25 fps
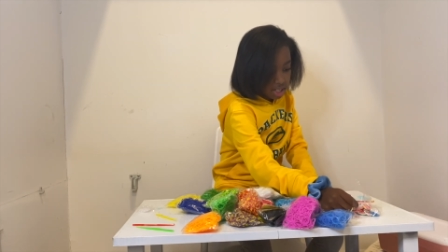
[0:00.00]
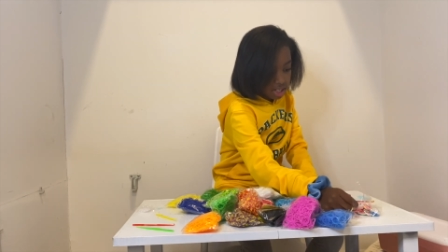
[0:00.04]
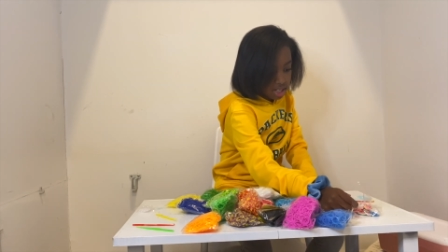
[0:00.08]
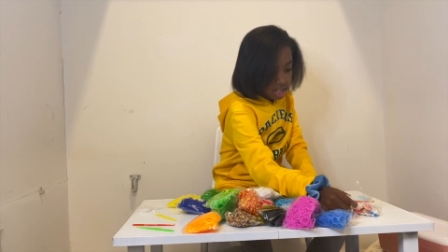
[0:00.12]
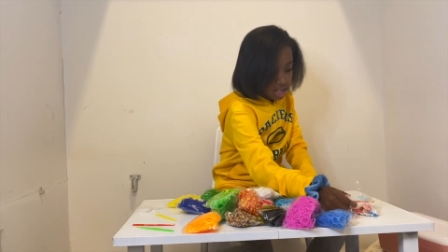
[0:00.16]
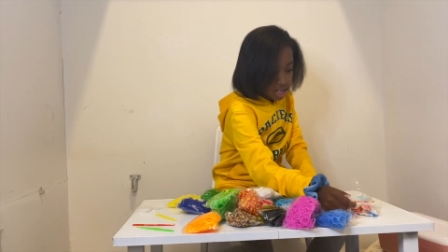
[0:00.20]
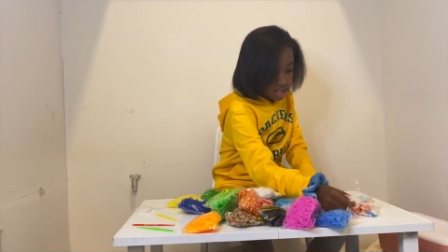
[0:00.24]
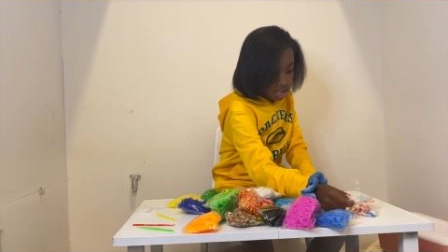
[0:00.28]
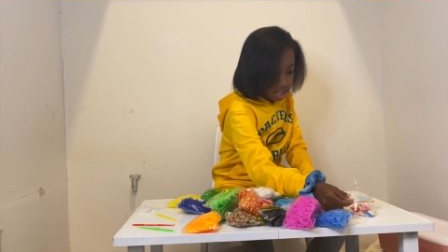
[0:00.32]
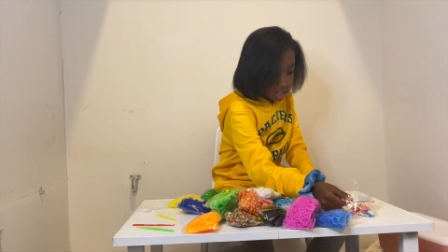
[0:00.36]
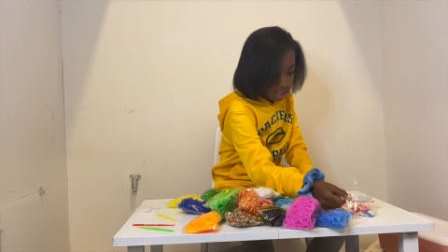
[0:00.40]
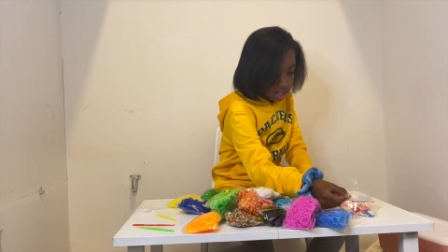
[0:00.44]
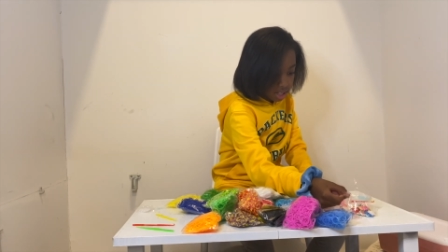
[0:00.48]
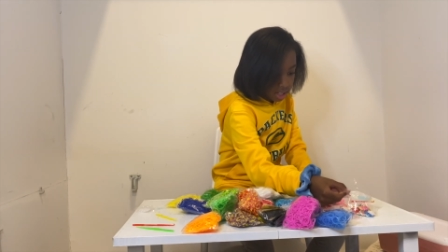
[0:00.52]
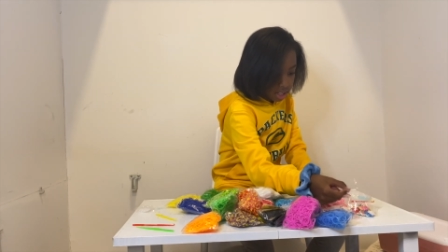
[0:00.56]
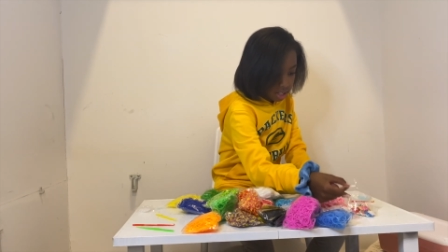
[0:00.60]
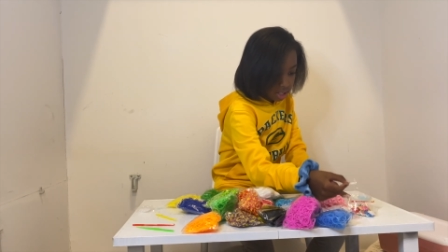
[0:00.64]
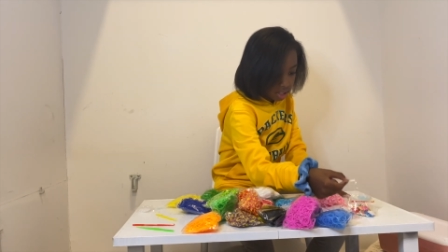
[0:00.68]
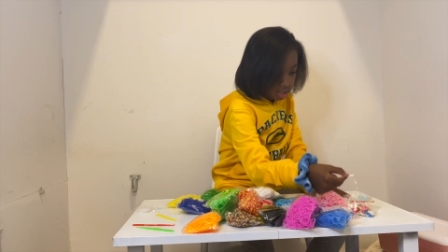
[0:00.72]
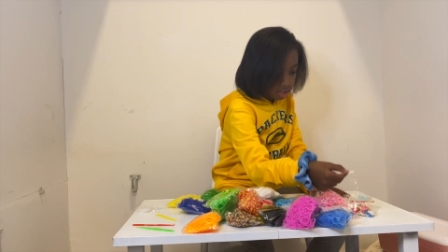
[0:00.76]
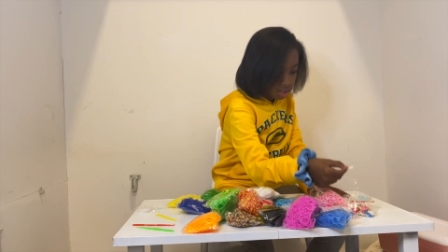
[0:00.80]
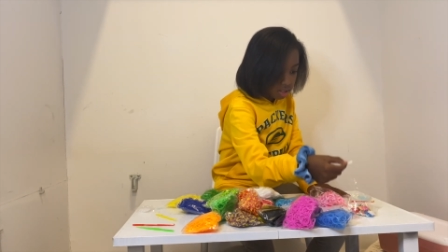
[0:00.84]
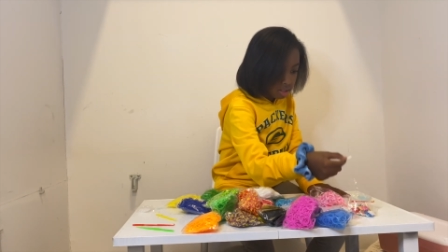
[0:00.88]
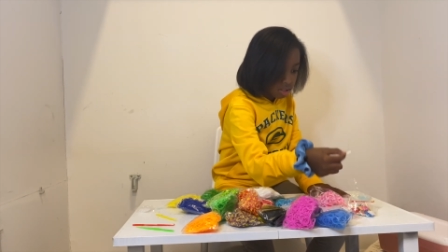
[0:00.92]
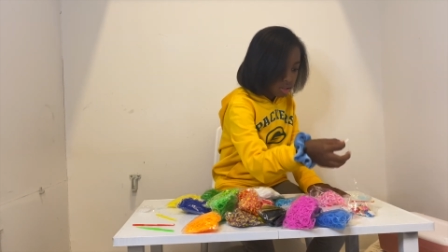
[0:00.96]
Then,
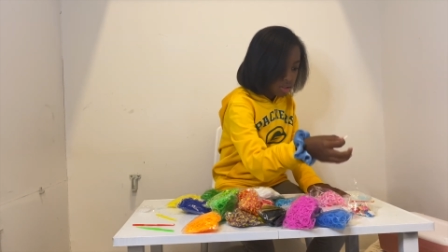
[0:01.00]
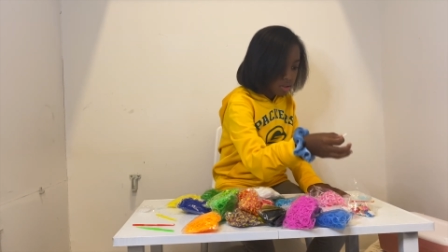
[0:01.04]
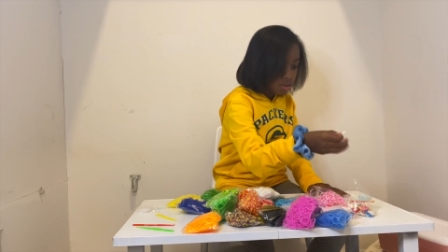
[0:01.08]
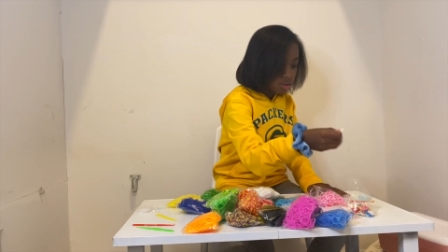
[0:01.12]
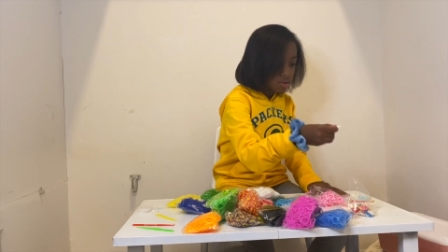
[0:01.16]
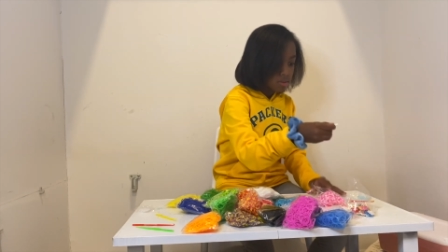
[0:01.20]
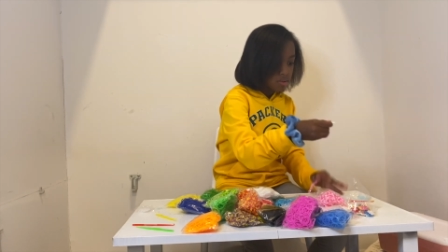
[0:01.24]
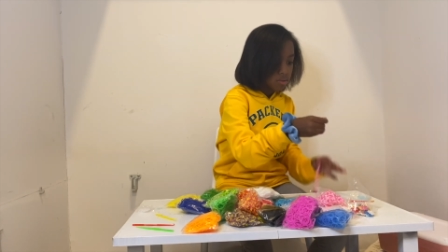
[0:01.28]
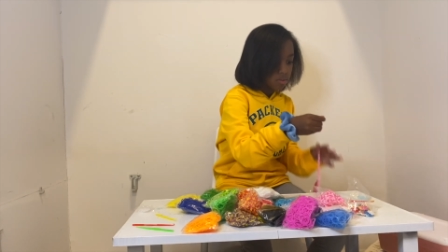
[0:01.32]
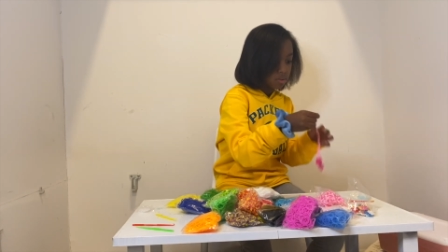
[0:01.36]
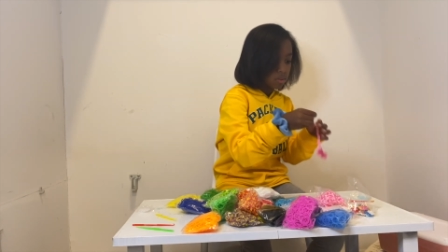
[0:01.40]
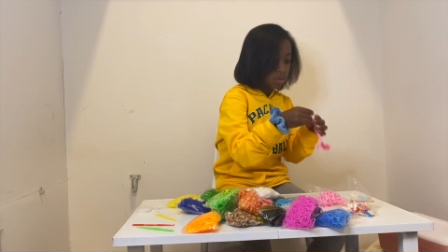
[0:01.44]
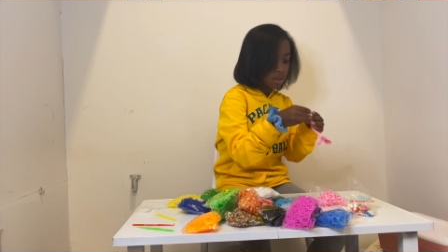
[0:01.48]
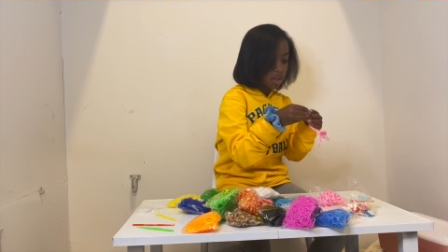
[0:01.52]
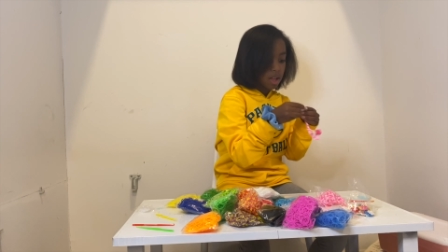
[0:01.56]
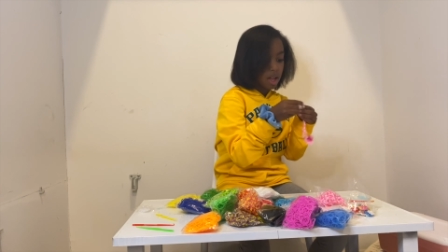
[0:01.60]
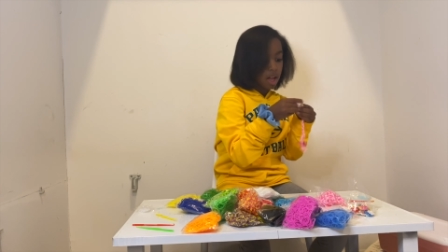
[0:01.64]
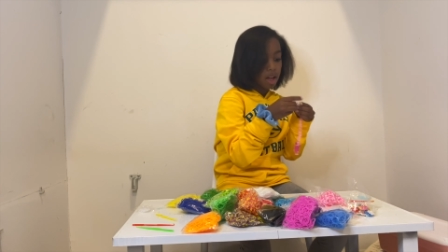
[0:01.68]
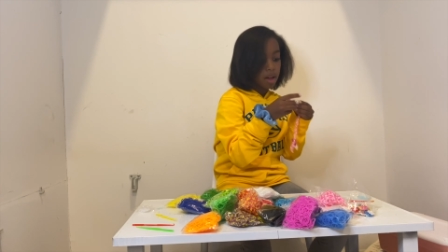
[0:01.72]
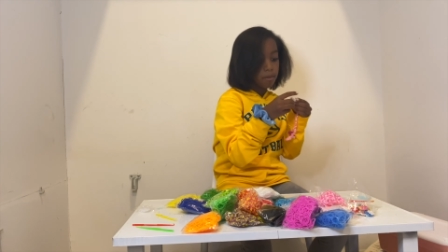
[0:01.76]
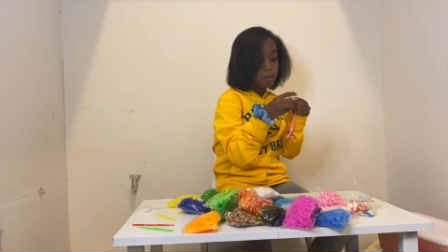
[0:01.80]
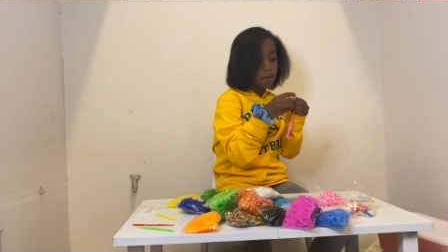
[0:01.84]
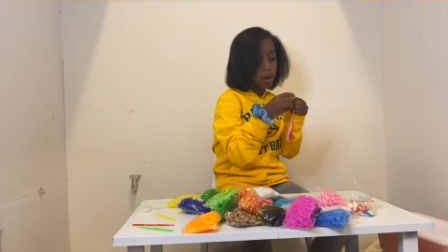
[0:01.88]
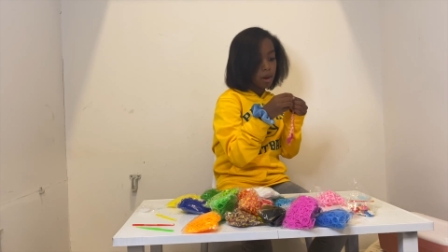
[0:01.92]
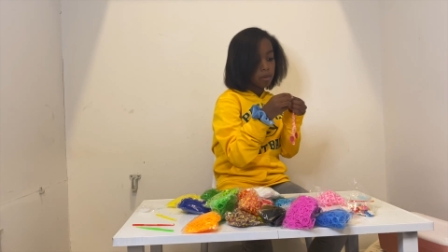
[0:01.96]
ooh,
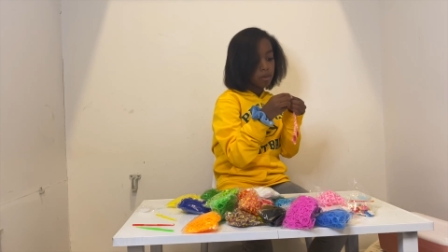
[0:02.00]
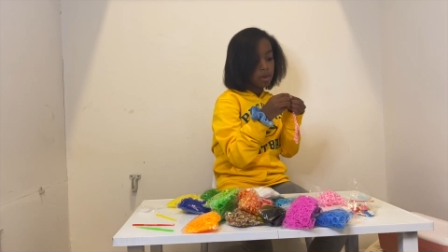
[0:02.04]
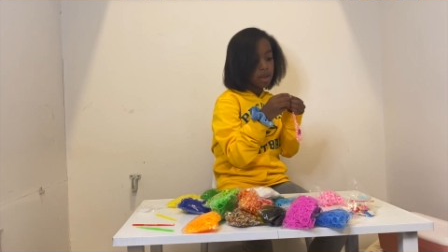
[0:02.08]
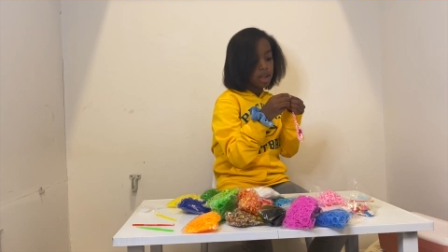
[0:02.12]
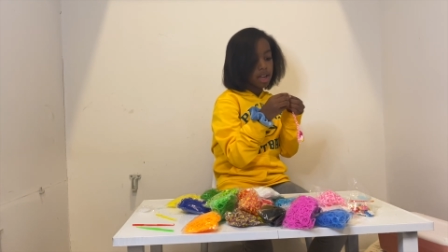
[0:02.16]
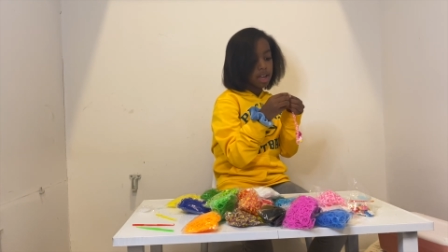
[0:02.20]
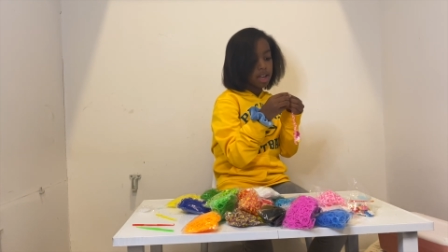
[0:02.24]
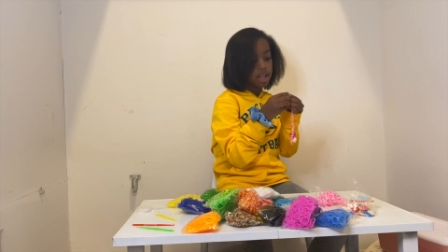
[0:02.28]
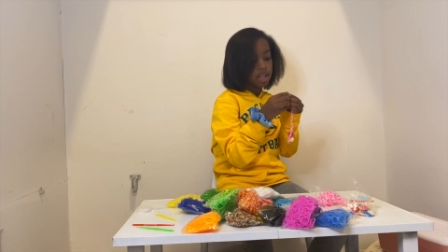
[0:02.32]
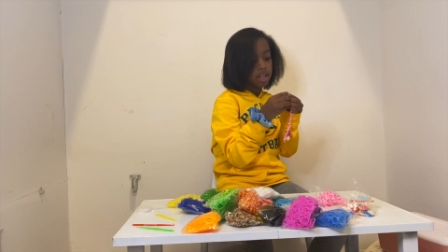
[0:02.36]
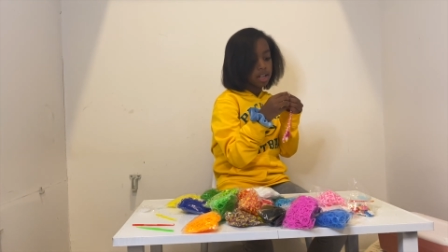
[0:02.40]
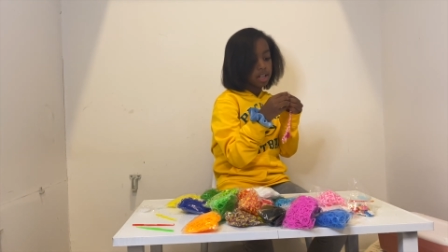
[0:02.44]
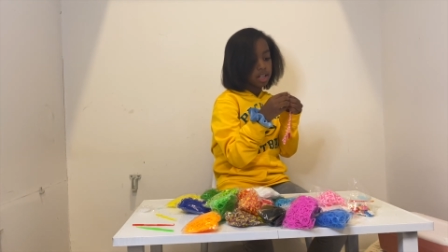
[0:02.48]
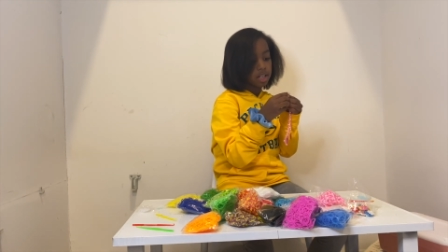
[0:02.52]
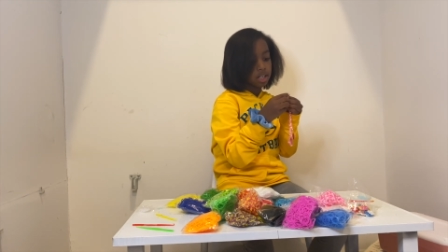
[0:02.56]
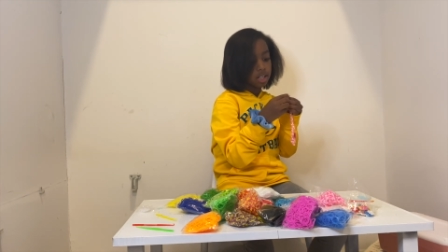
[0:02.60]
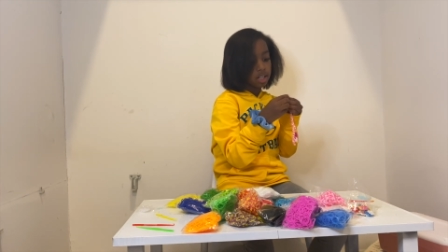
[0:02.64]
how about we add